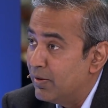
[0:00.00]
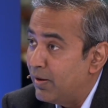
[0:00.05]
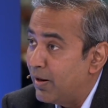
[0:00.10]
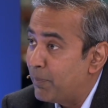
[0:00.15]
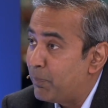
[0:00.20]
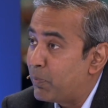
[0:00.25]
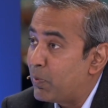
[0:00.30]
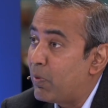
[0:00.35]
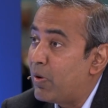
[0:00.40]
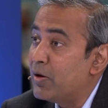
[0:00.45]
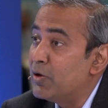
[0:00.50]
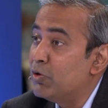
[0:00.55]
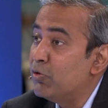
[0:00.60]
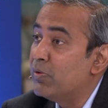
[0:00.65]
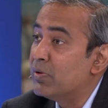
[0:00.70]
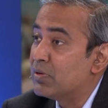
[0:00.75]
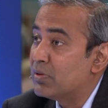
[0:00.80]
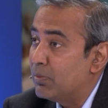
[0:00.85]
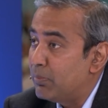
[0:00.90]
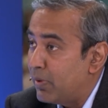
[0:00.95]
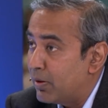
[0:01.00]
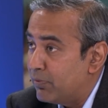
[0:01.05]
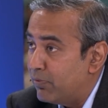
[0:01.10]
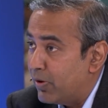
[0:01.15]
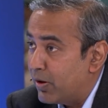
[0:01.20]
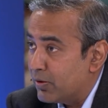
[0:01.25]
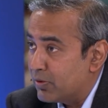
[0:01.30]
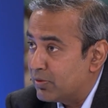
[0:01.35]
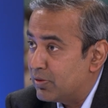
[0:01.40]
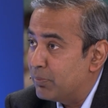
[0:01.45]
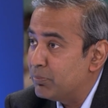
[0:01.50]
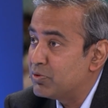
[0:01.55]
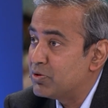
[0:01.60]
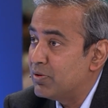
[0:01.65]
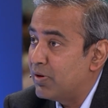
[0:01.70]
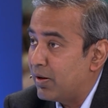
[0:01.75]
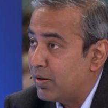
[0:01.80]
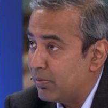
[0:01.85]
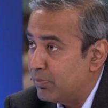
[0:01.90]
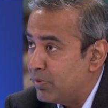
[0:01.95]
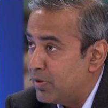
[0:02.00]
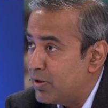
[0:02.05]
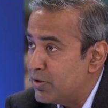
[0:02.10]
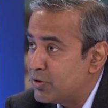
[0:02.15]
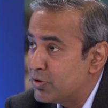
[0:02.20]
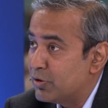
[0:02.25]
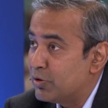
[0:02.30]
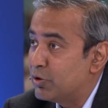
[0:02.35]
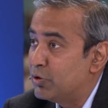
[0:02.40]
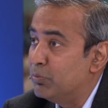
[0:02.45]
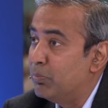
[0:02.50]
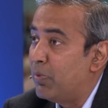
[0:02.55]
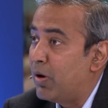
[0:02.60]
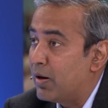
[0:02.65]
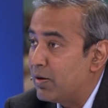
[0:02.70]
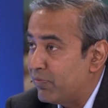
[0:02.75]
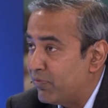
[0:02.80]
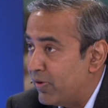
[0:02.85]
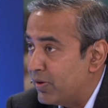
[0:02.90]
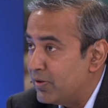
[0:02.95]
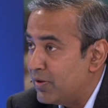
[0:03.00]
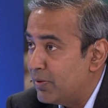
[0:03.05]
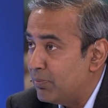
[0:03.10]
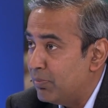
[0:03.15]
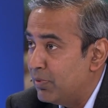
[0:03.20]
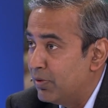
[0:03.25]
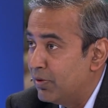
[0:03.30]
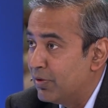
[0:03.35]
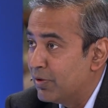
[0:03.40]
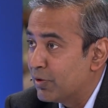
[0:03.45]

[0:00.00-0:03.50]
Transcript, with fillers: and provide you with some advice, some recommendations to modify them